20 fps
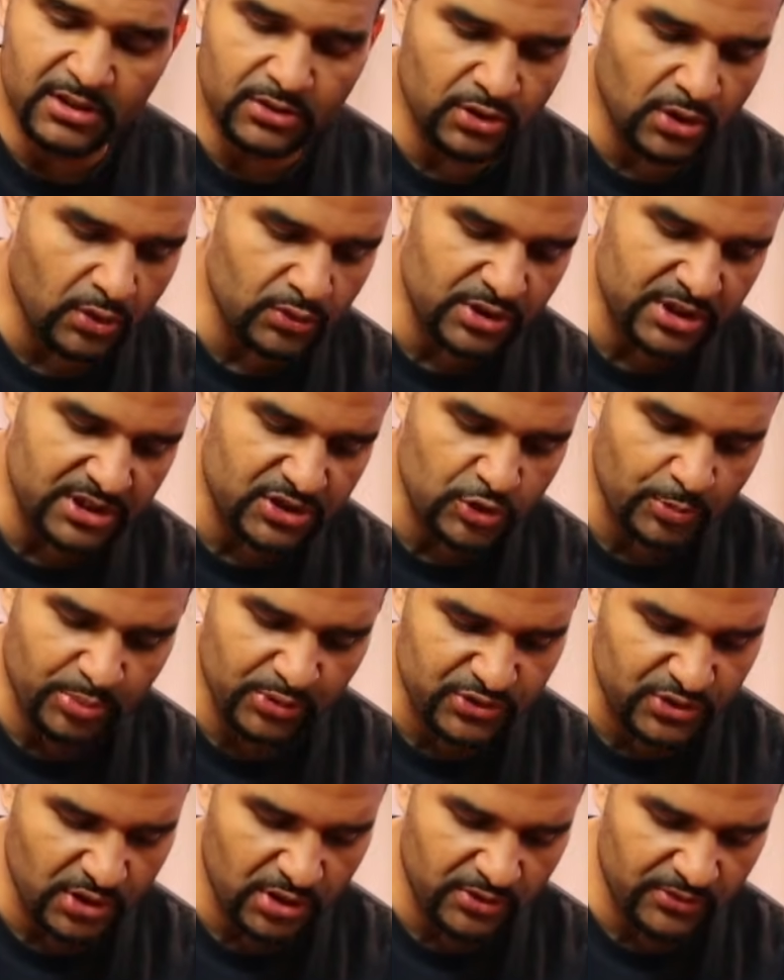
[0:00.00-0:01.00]
No need to
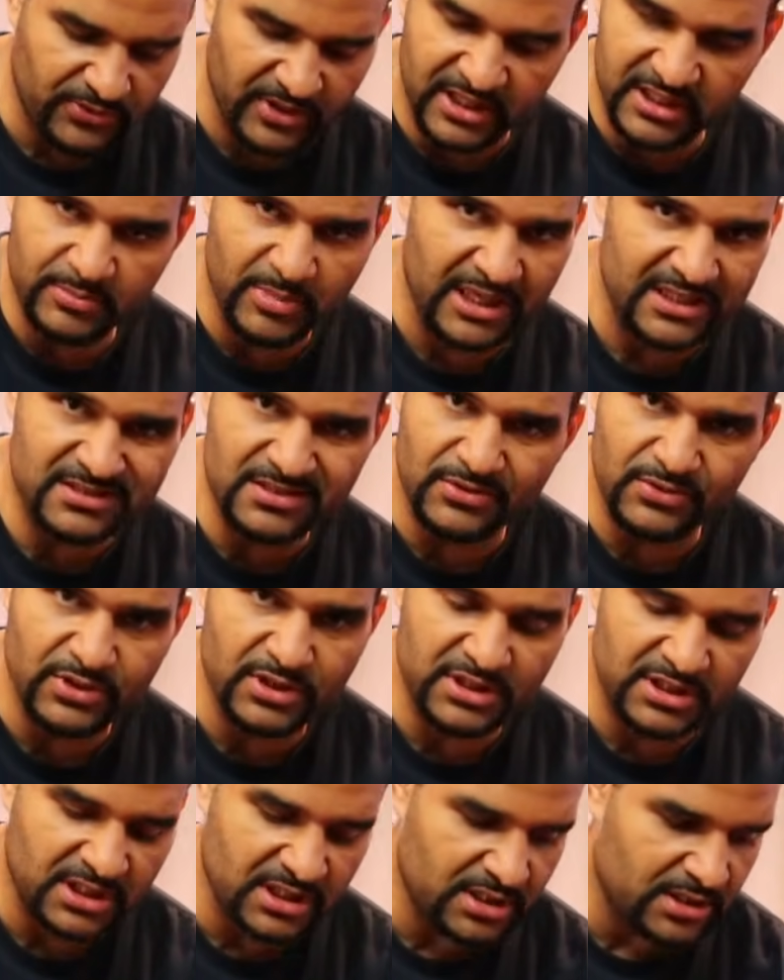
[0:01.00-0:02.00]
preserve any
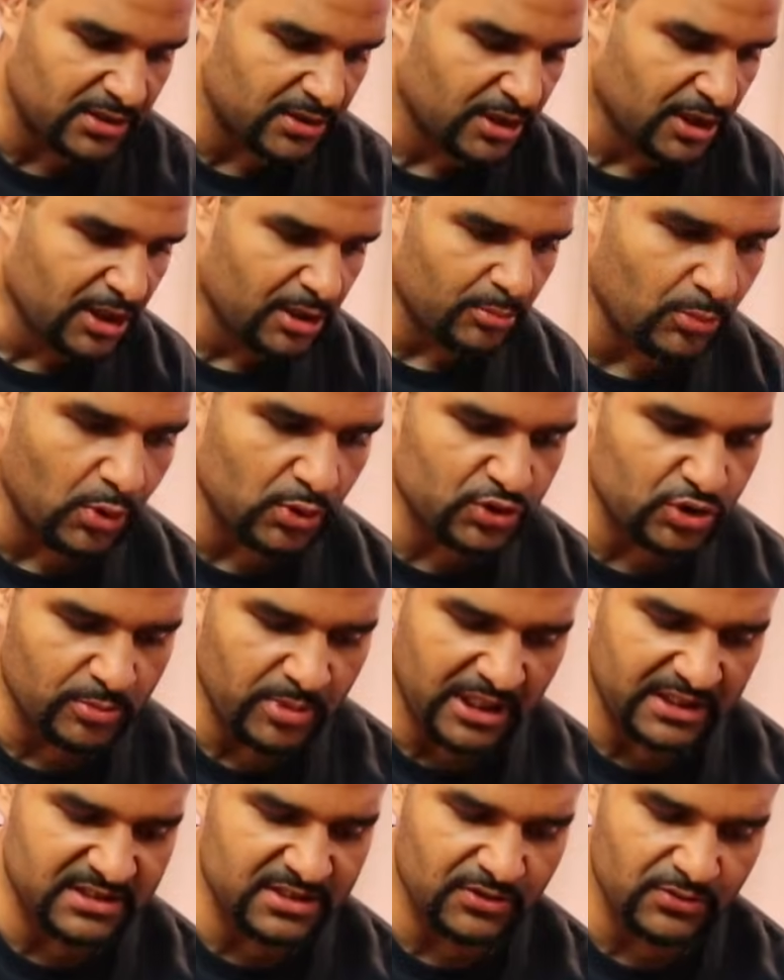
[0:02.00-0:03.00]
bacteria in here. Most
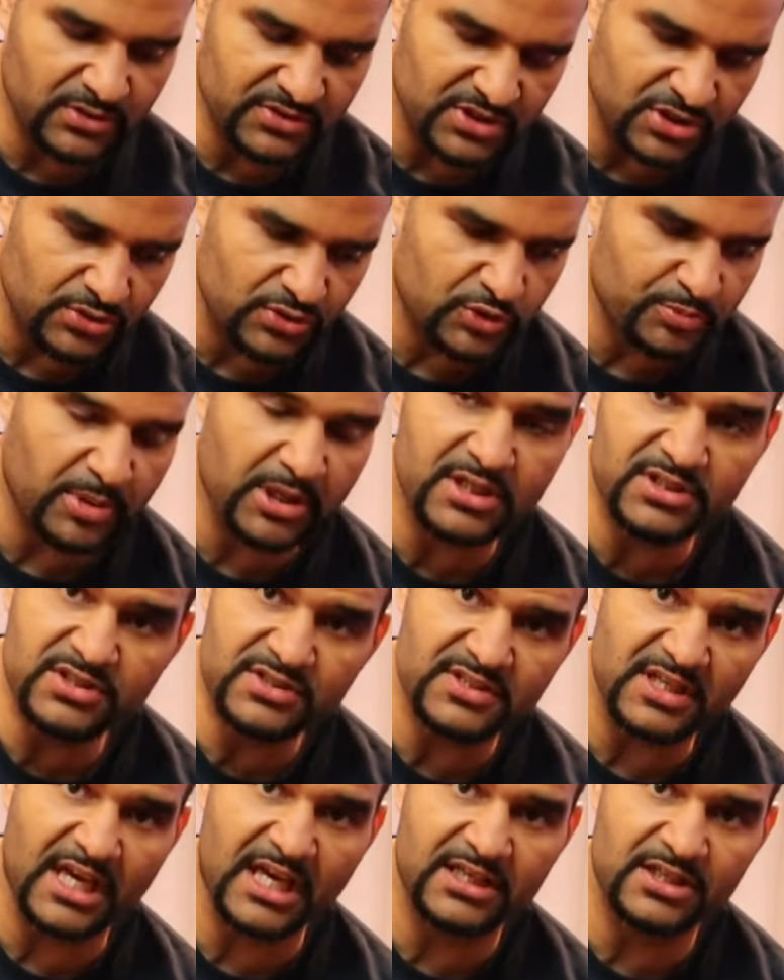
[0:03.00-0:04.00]
of your bacteria is in your
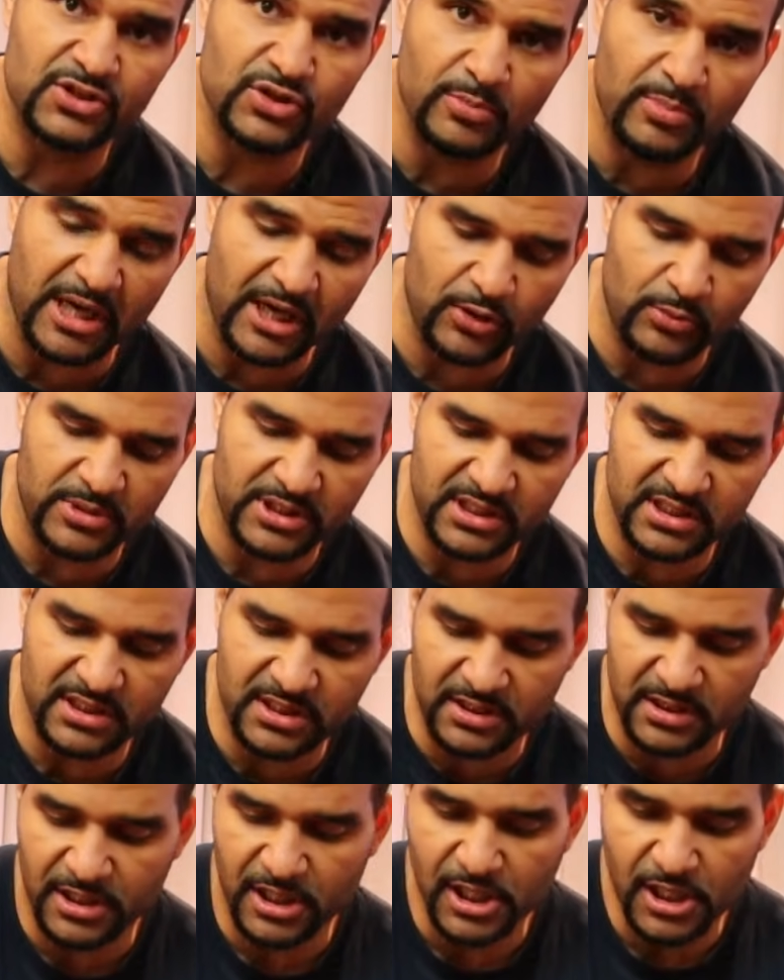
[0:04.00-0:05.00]
sponges and in your
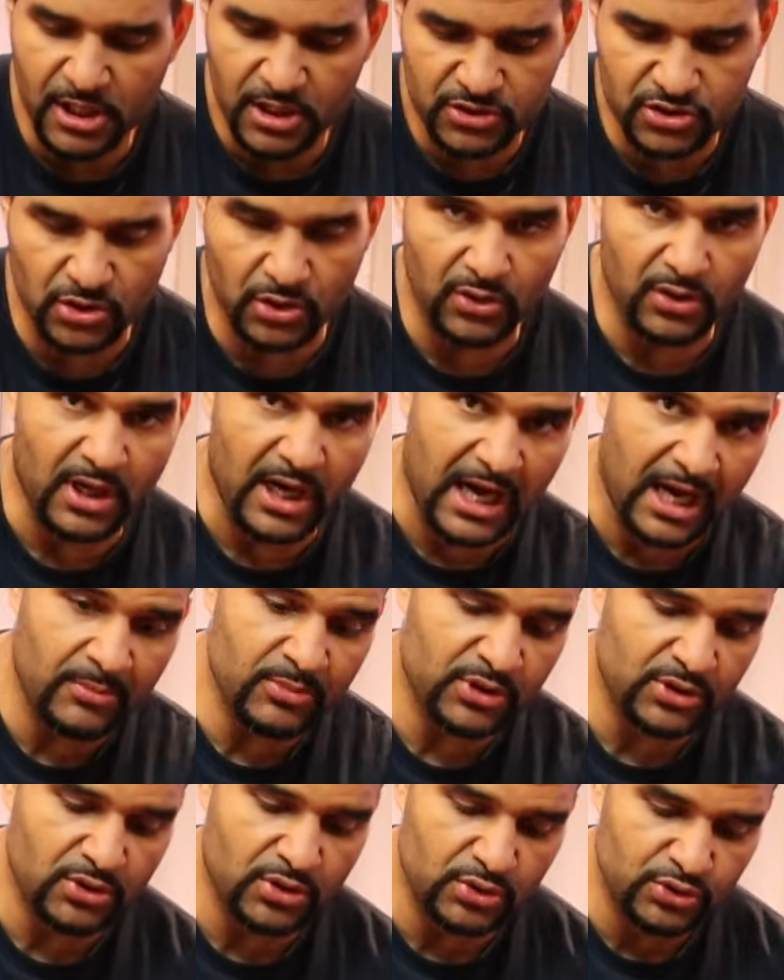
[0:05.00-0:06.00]
biomedia. So I'm
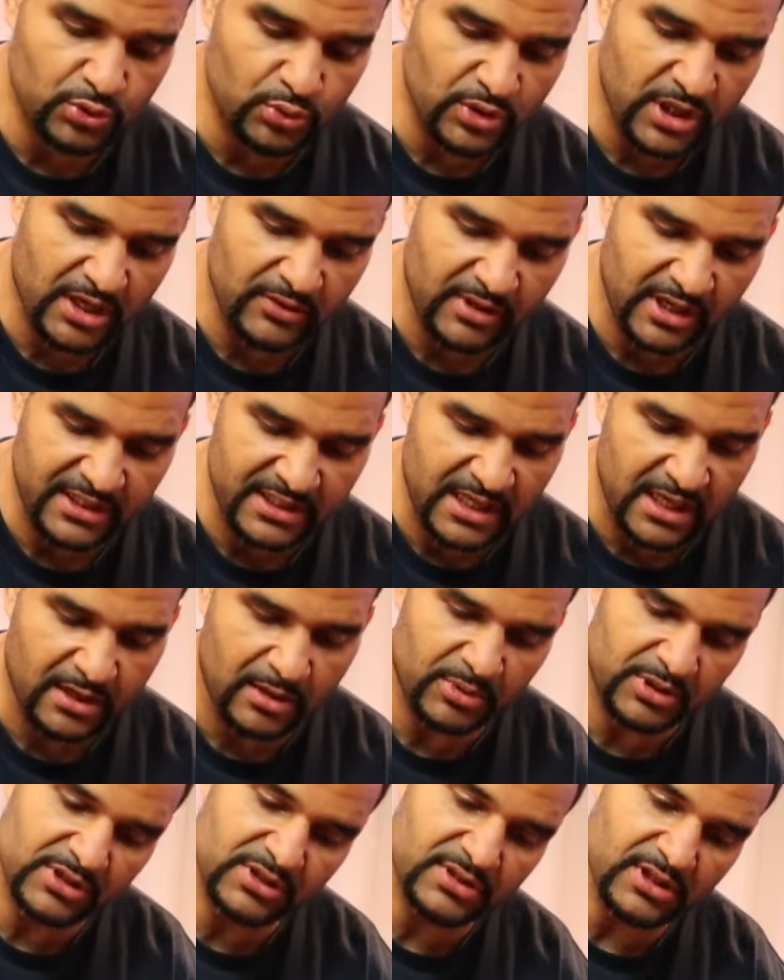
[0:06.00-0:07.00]
going to go do that right
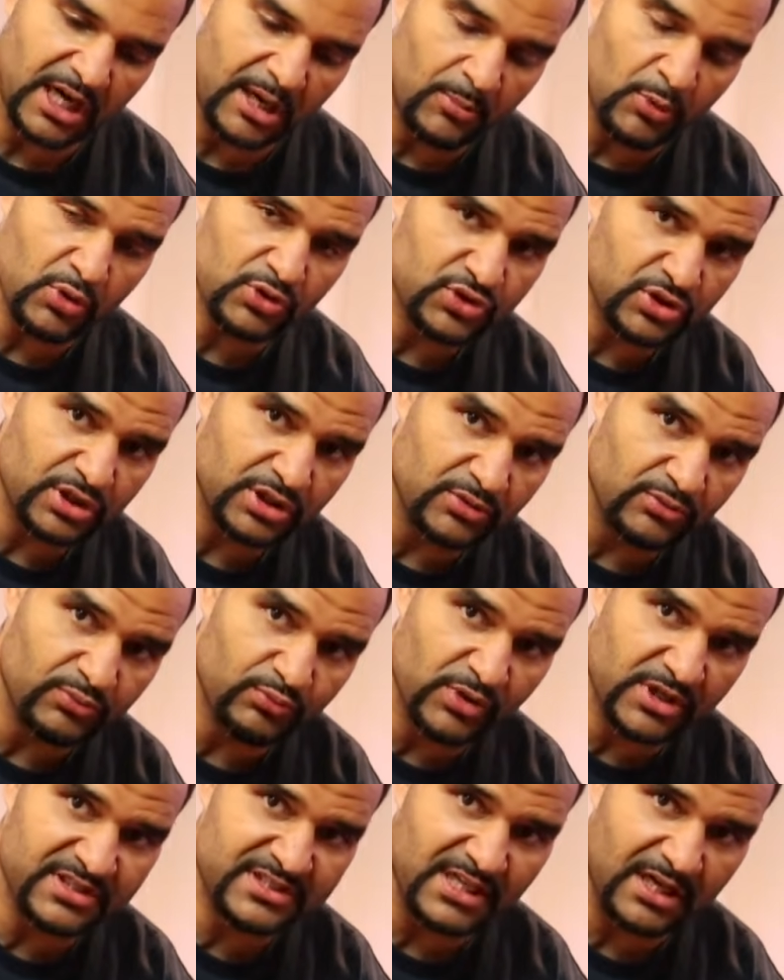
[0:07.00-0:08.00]
now. I'm also going to
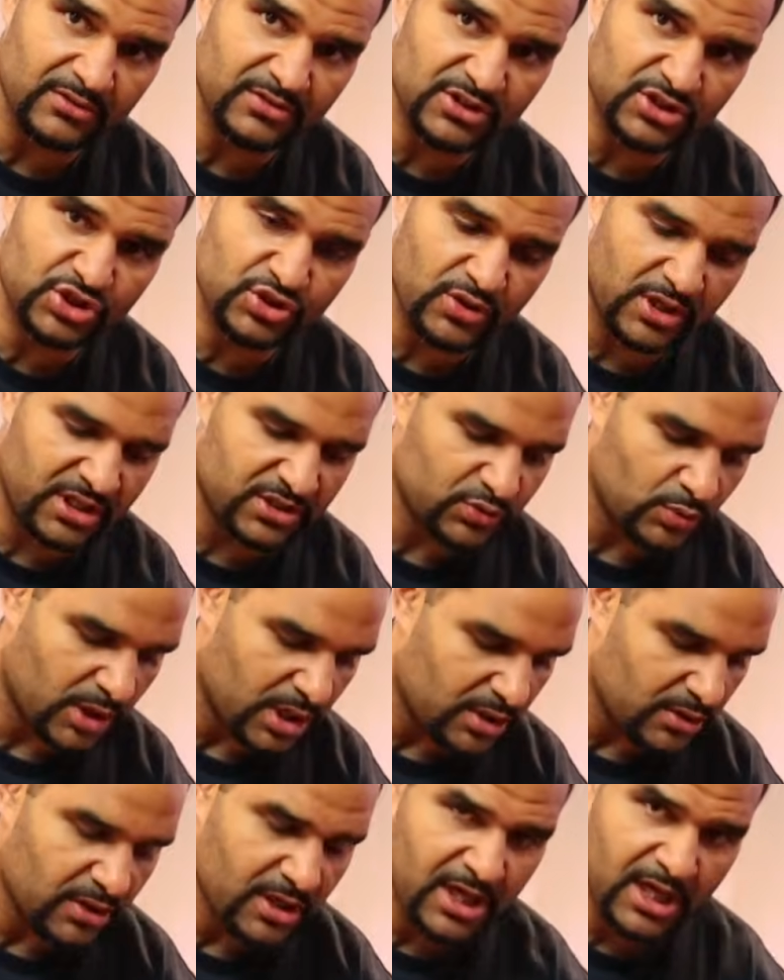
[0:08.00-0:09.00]
rinse out this tray as
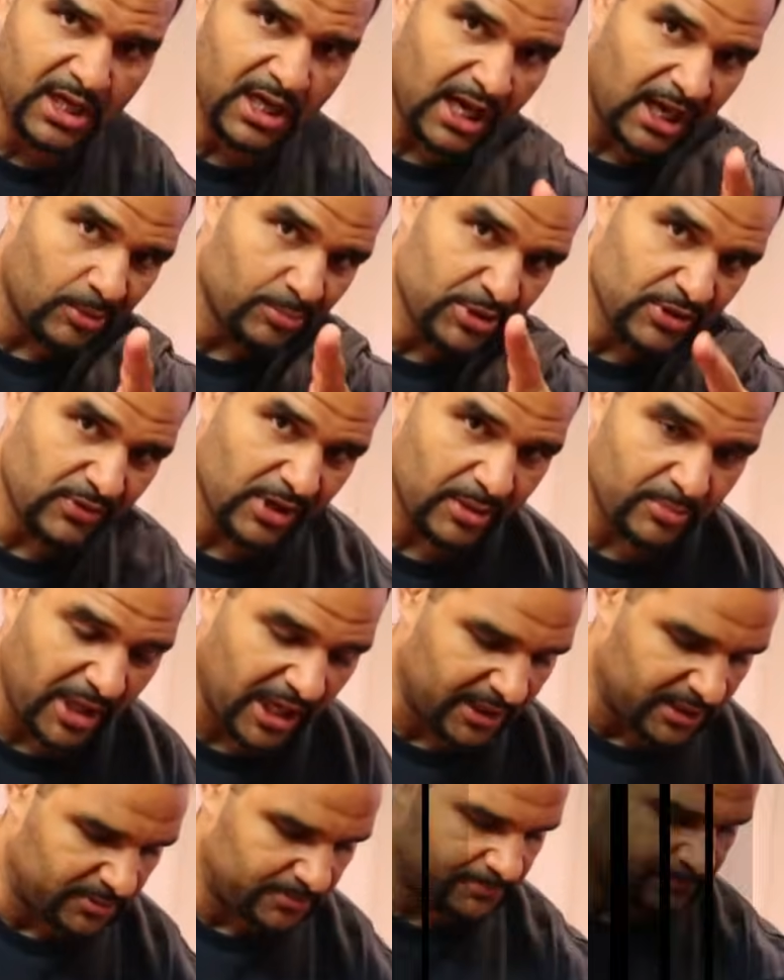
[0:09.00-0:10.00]
well. I'll be right
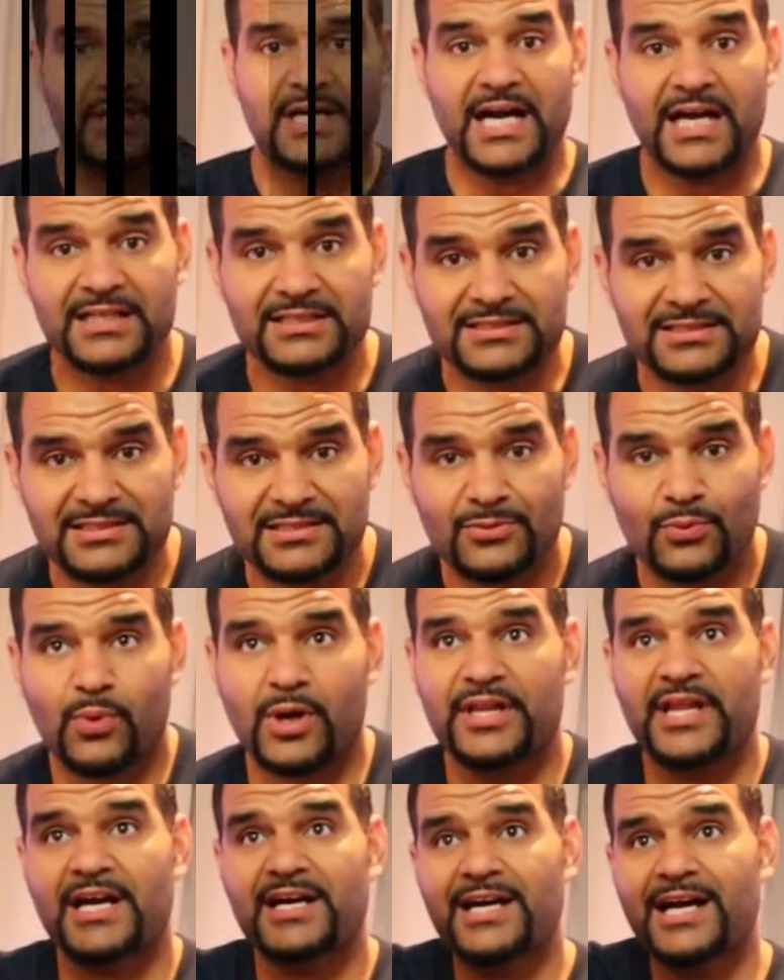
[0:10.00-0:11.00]
back. Guys,
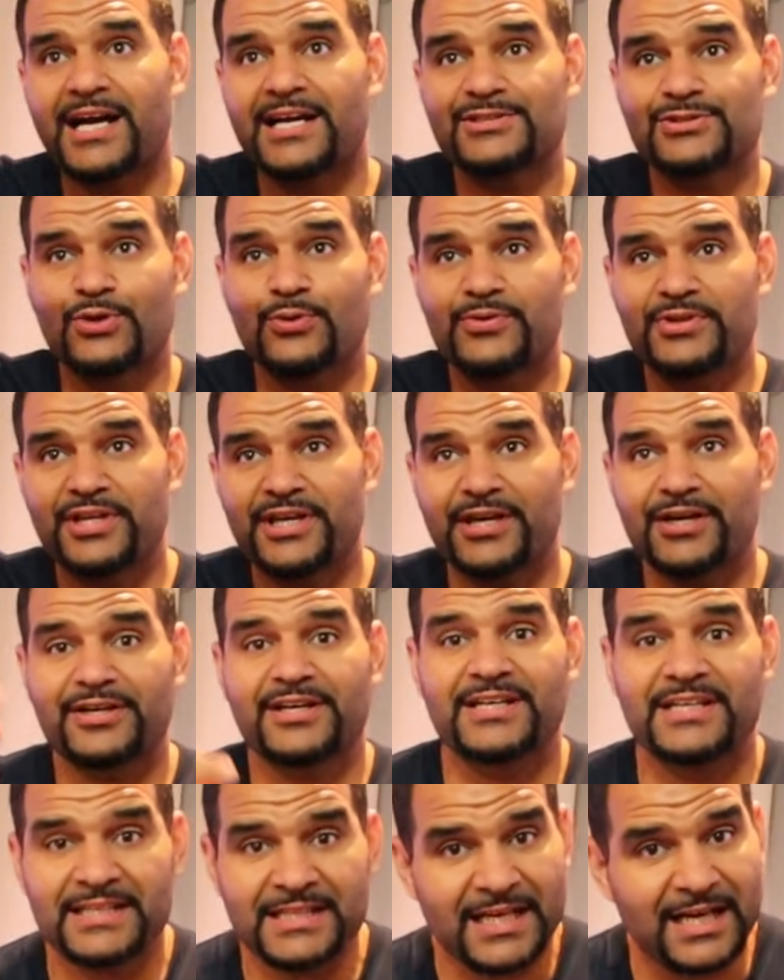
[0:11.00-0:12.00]
while that guy's over there
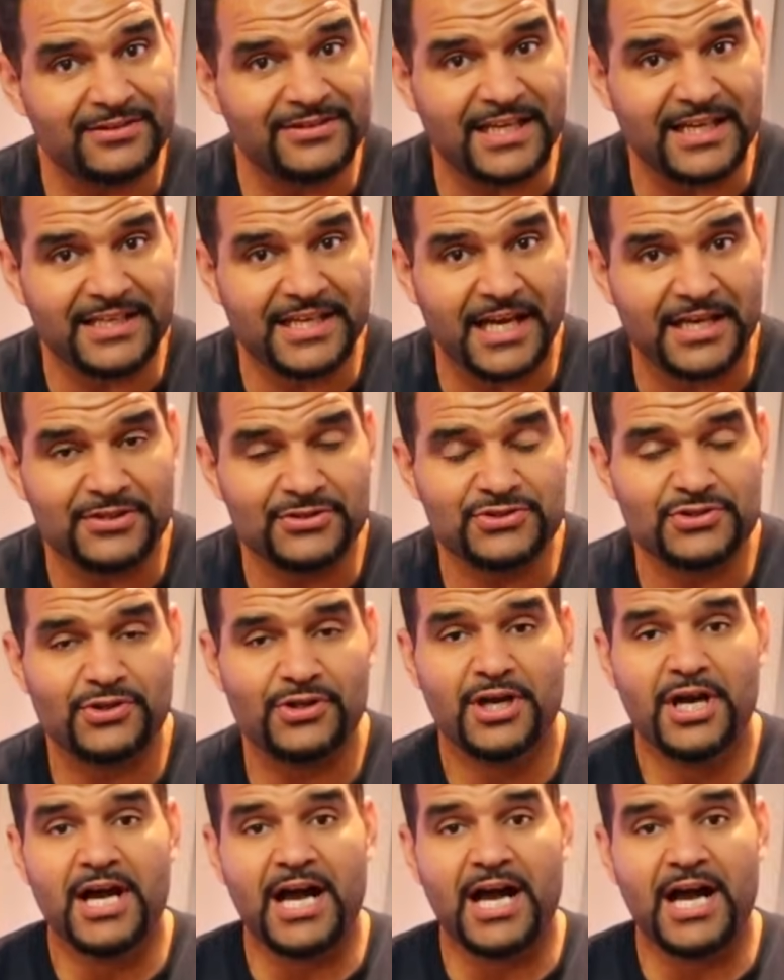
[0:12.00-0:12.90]
cleaning out that canister,